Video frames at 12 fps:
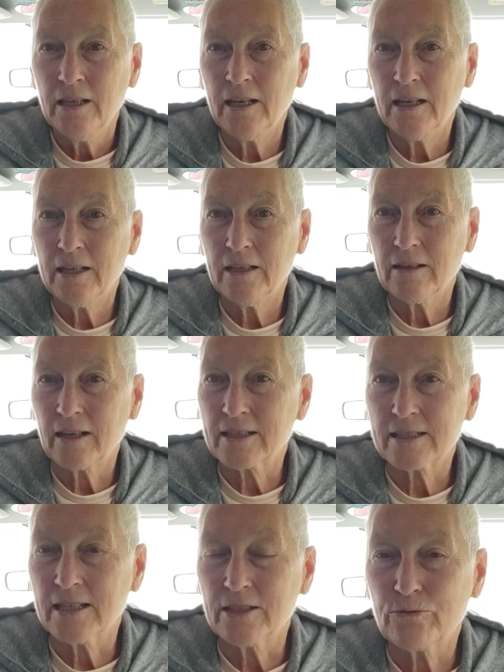and like
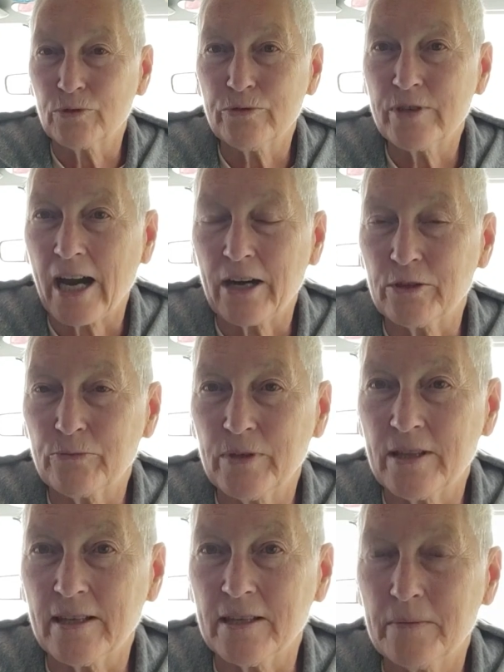I said, grew tired
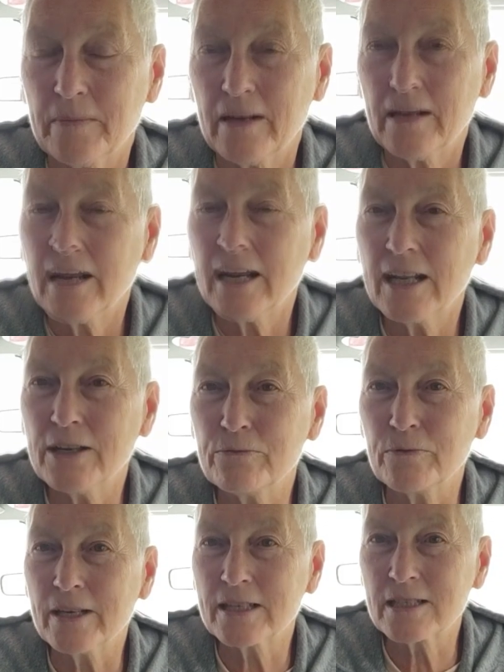with them. I had a
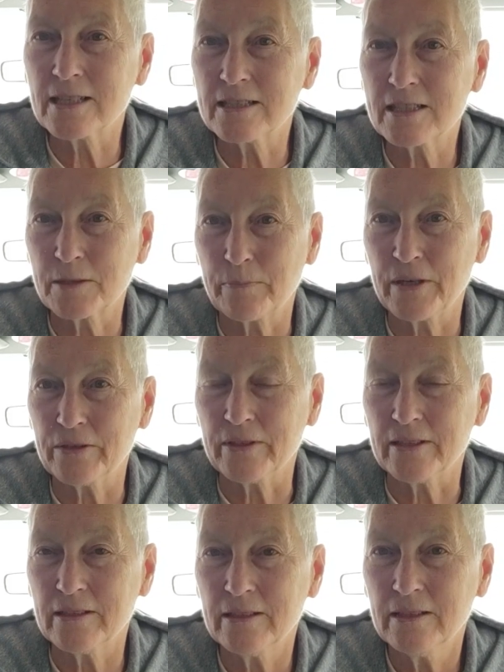restless
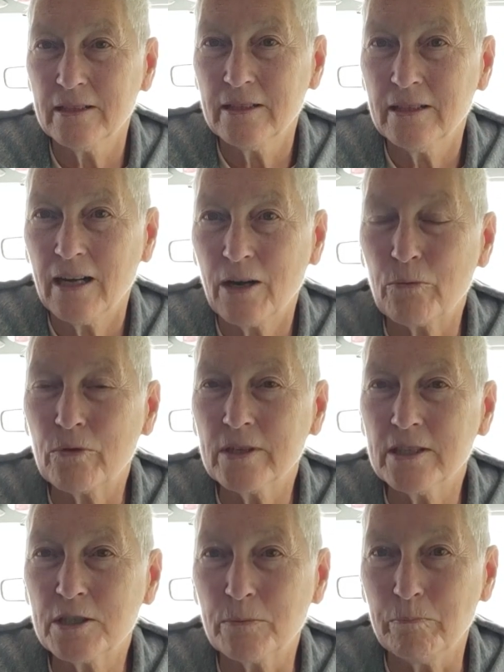spirit. I
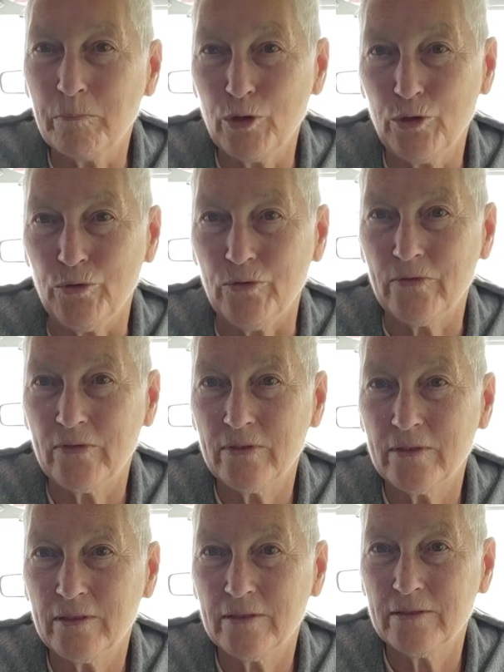wanted to move
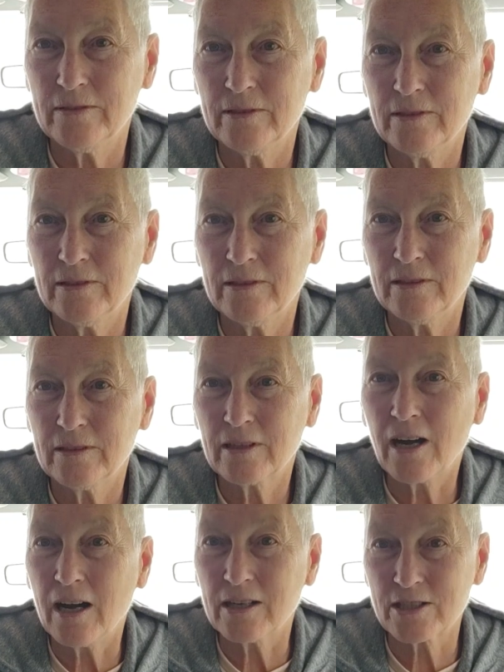
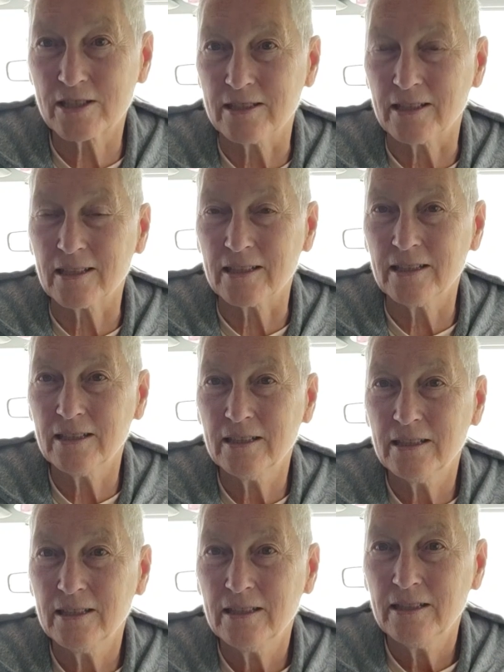constantly.
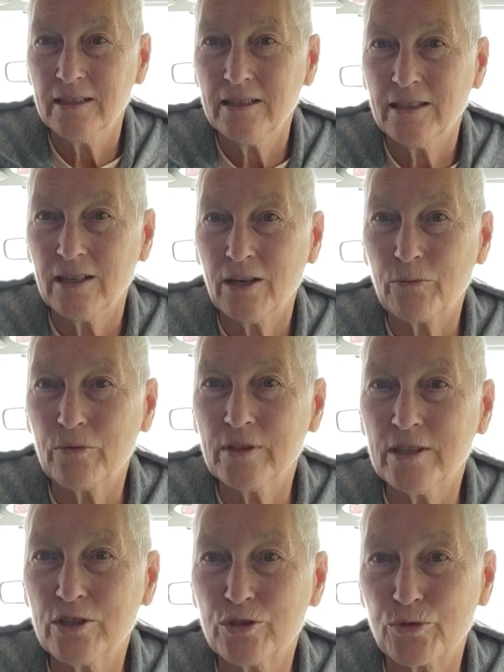I
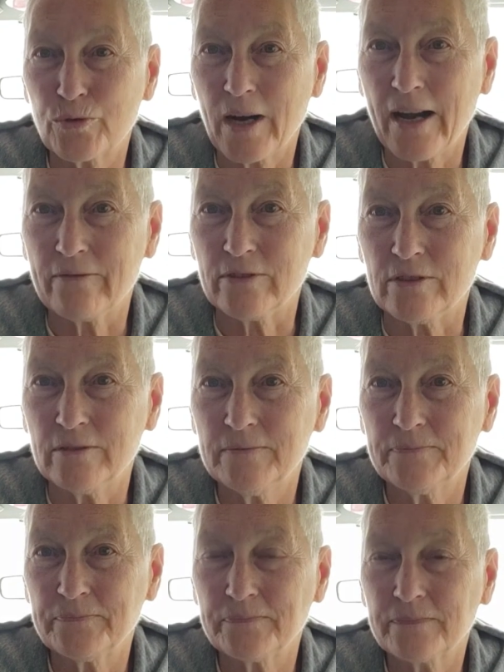wanted to travel.
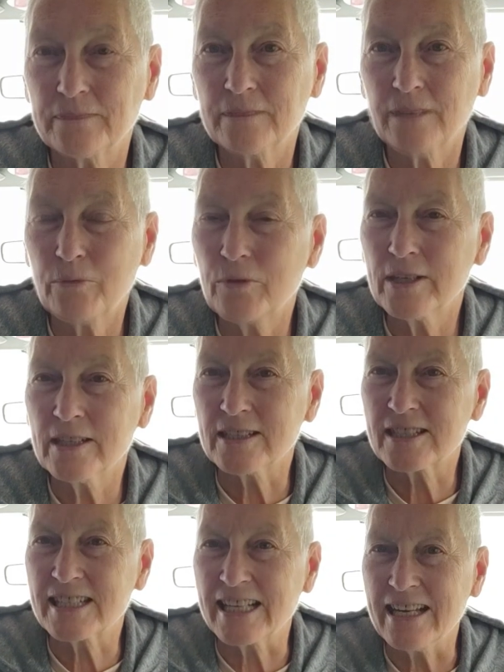I wanted
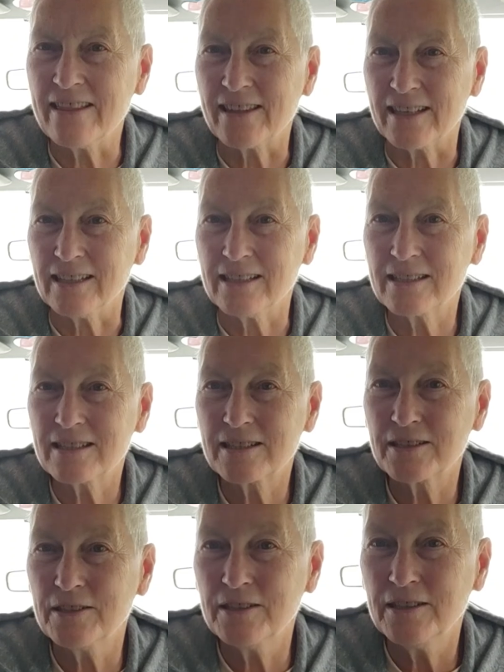to see
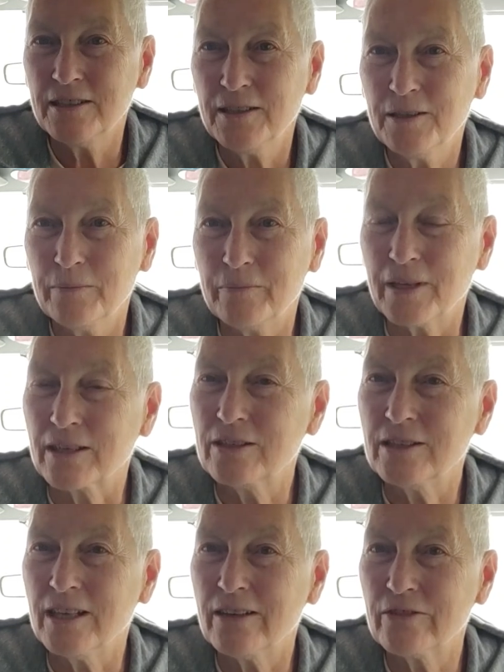things, but I
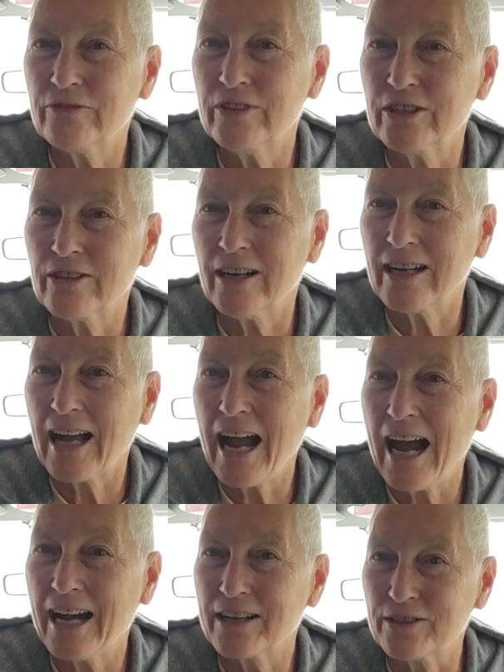could never figure out
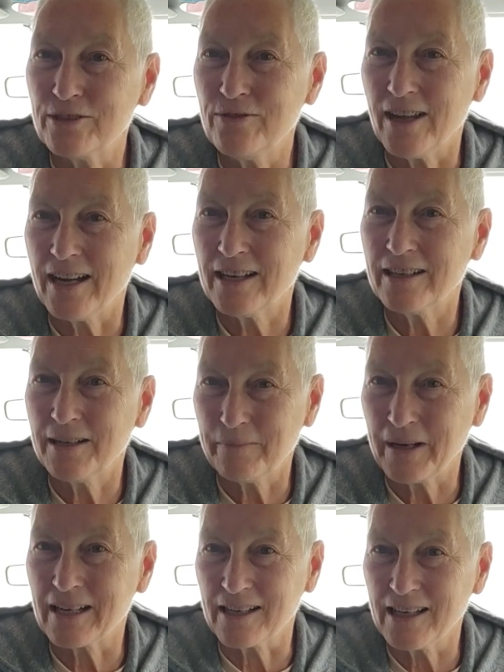how to do that and
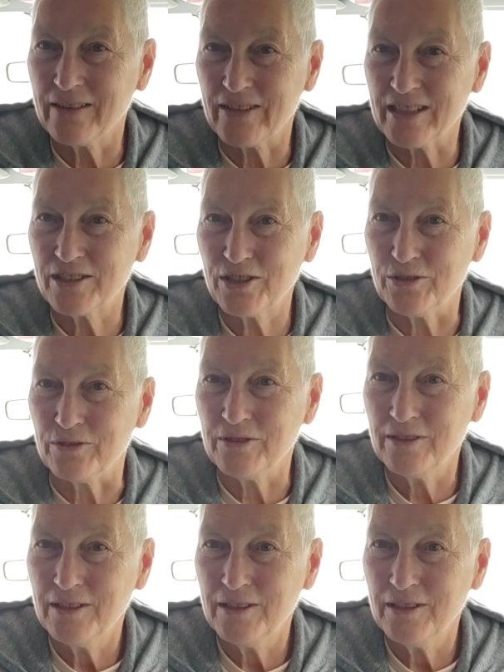make a living too,